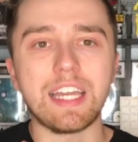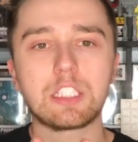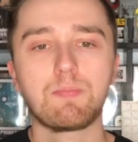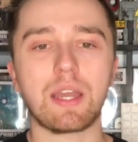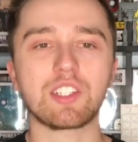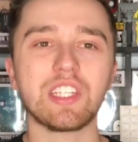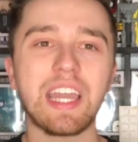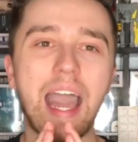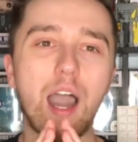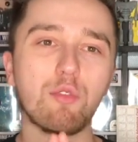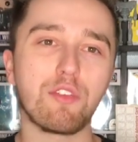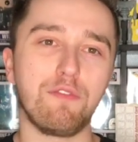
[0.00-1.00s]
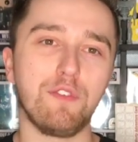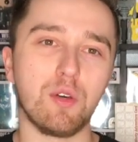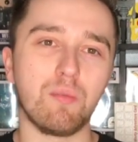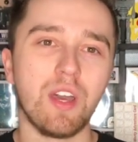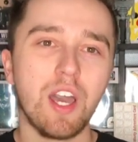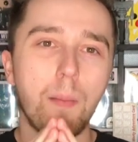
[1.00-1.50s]
especially how the
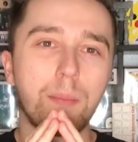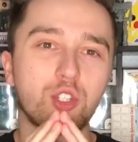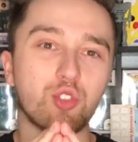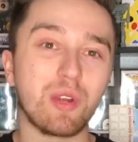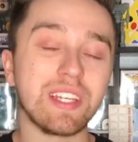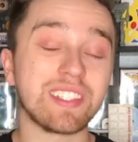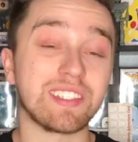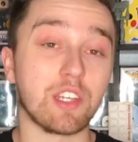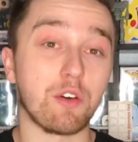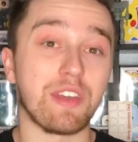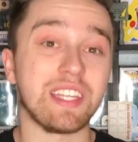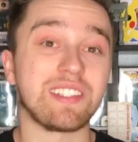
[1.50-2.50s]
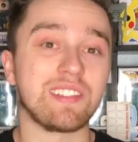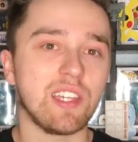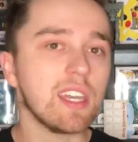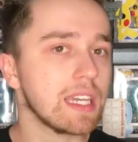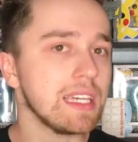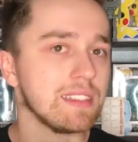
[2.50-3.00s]
film portrays itself as a
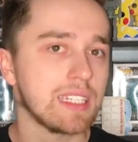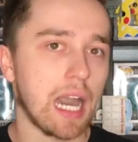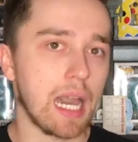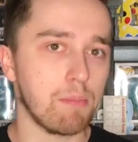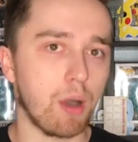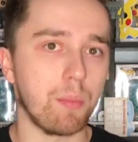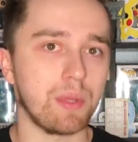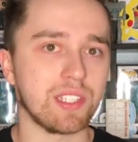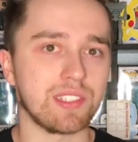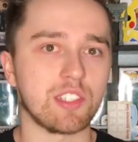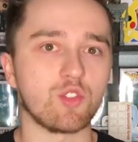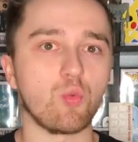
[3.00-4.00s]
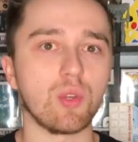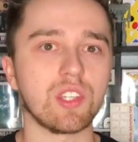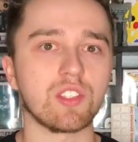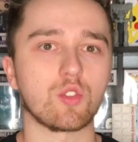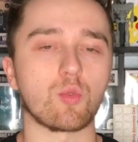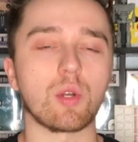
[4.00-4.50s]
ticking time bomb in a sense with
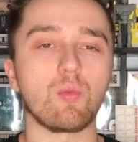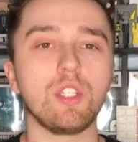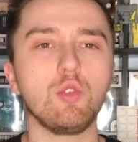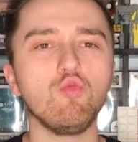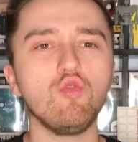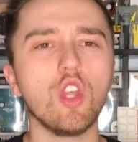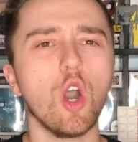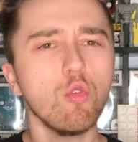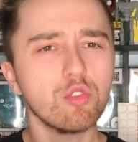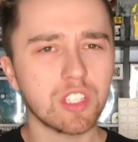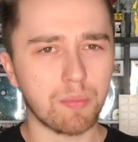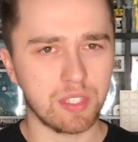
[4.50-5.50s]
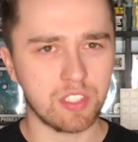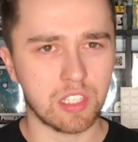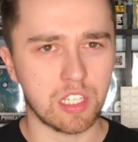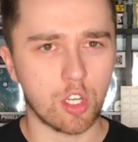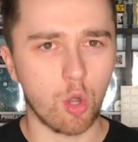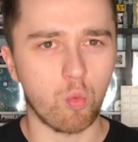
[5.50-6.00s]
the story when you know something's
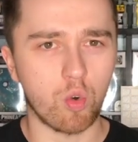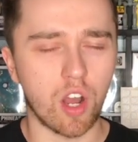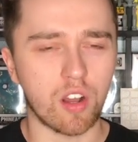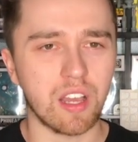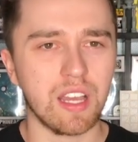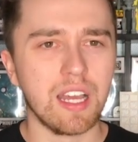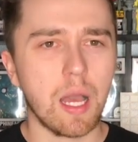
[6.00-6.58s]
going to go wrong.